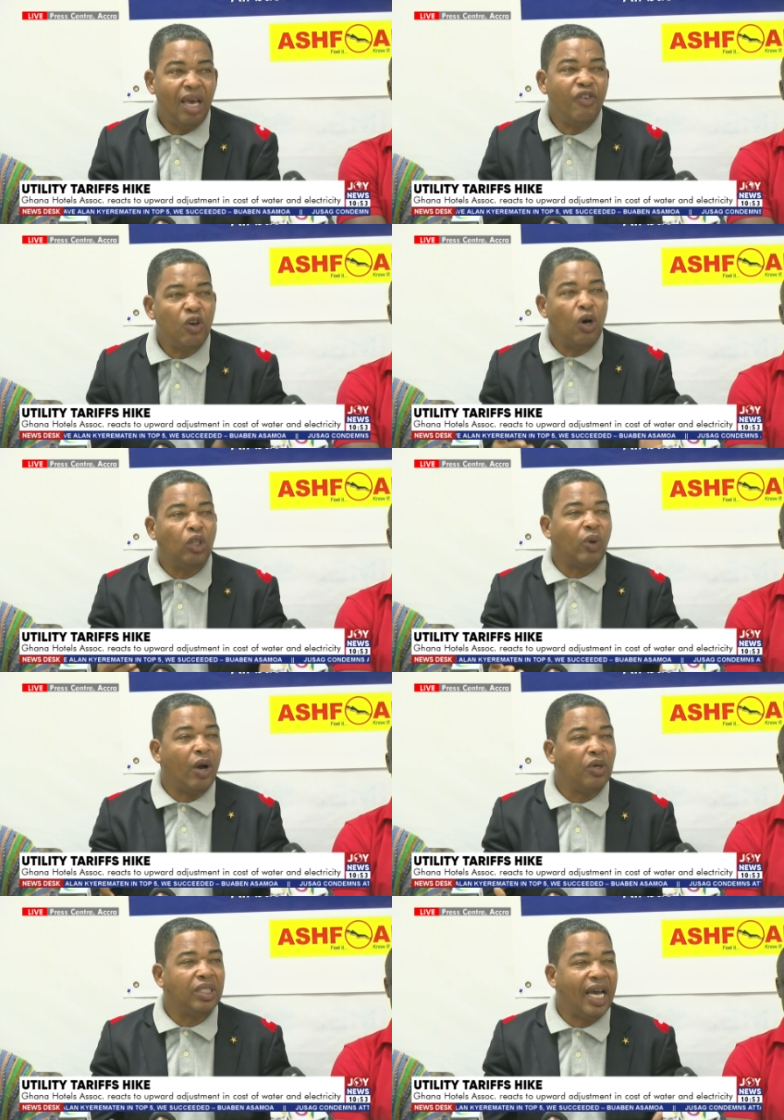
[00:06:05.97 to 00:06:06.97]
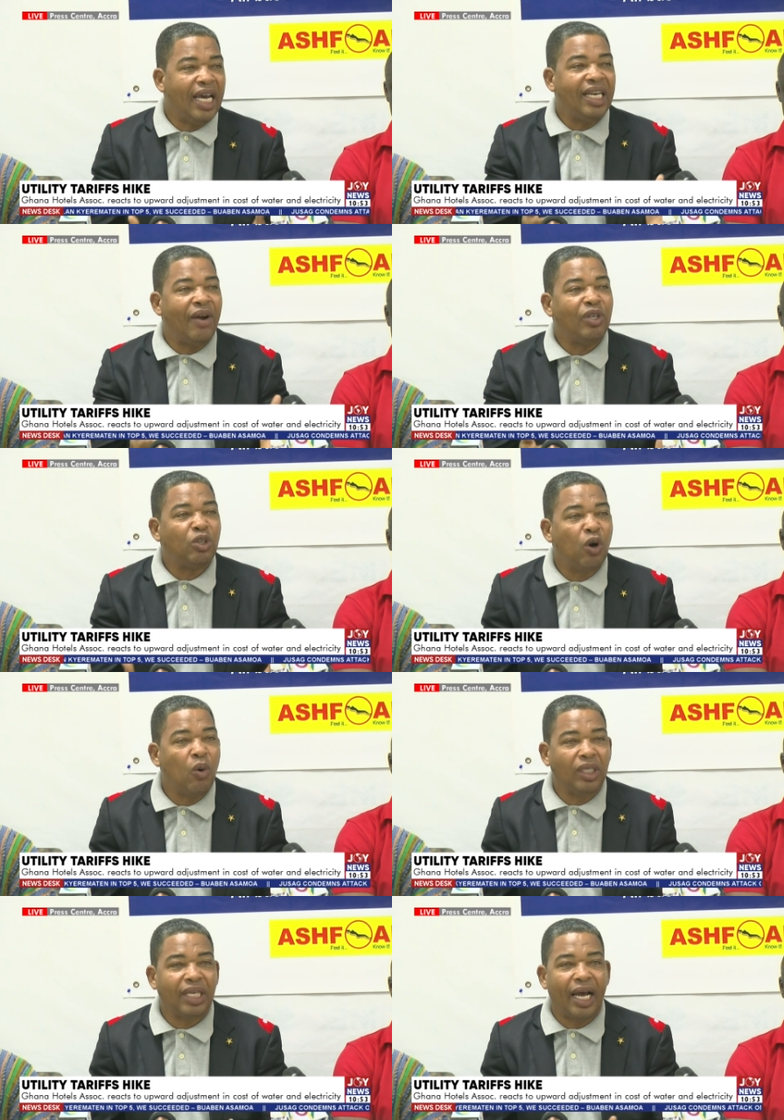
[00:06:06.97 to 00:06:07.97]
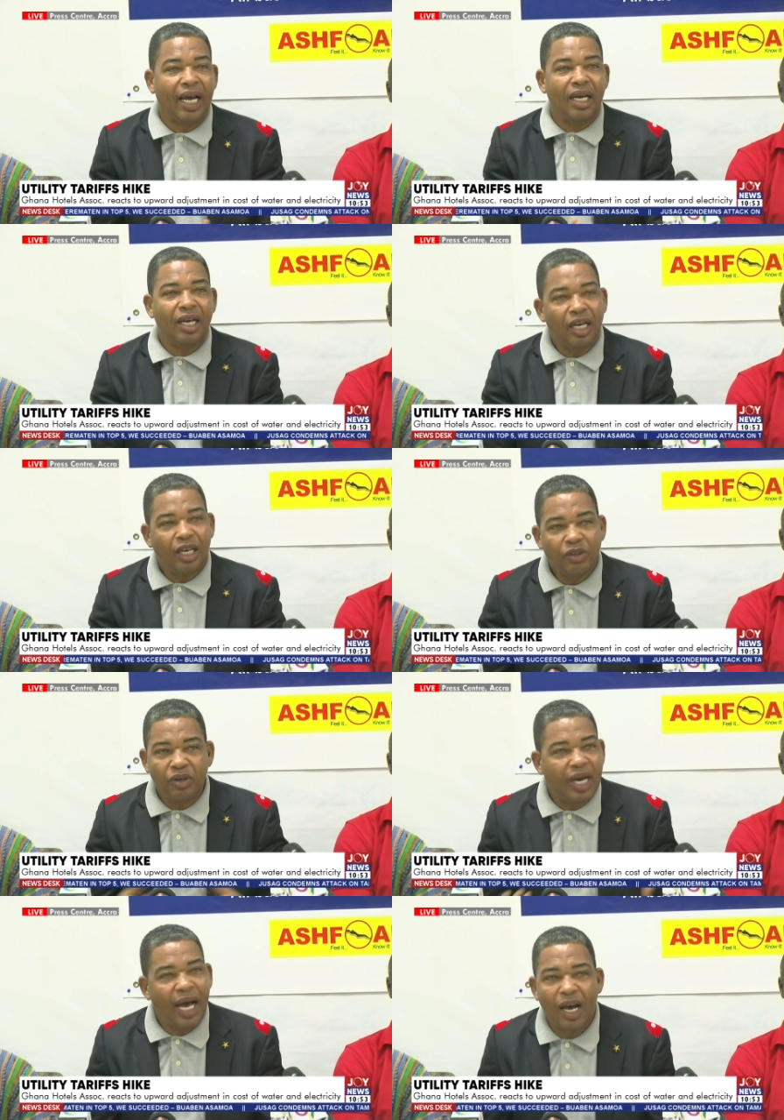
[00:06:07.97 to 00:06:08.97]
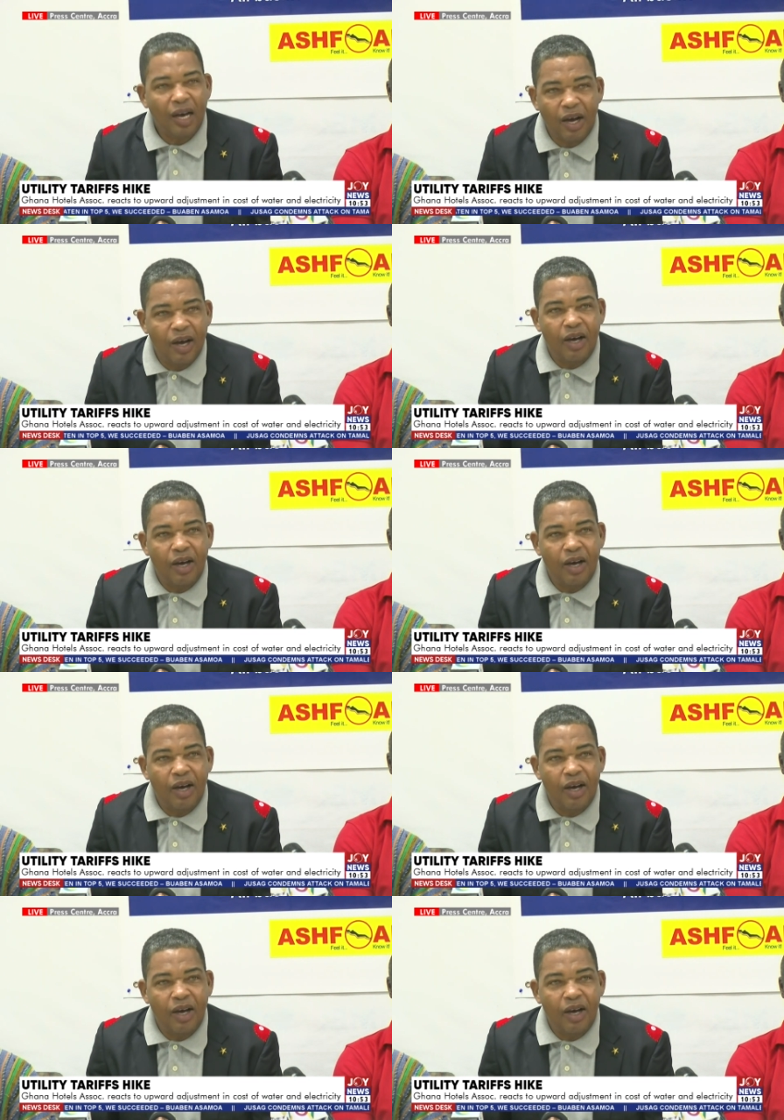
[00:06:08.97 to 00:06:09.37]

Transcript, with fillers: If you go to a hotel and there is no water, you can't